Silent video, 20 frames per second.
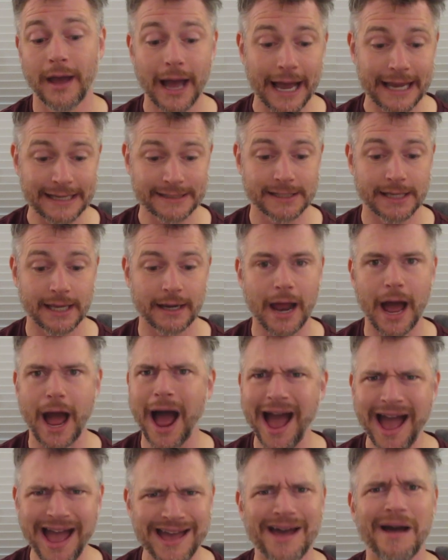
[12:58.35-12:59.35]
I said,
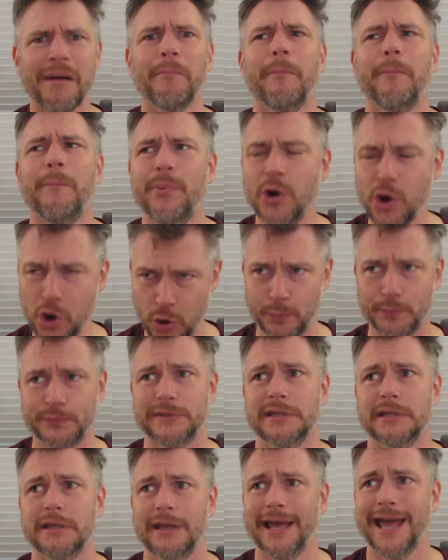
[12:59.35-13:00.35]
I am
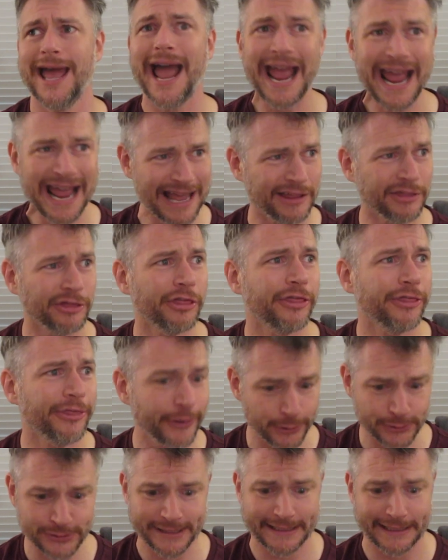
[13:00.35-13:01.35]
pooped and
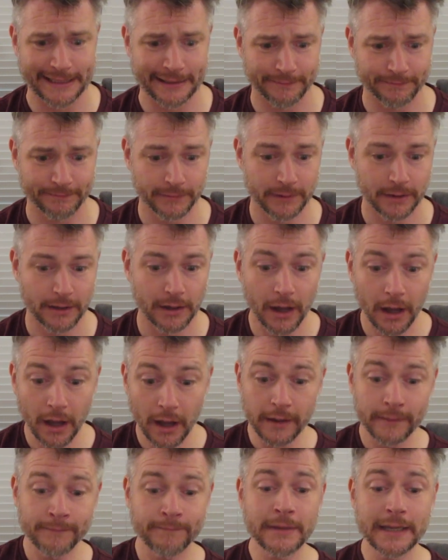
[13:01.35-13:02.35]
thirsty.
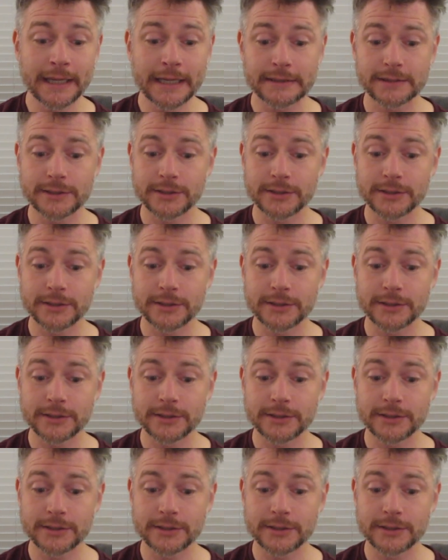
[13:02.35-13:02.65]
Me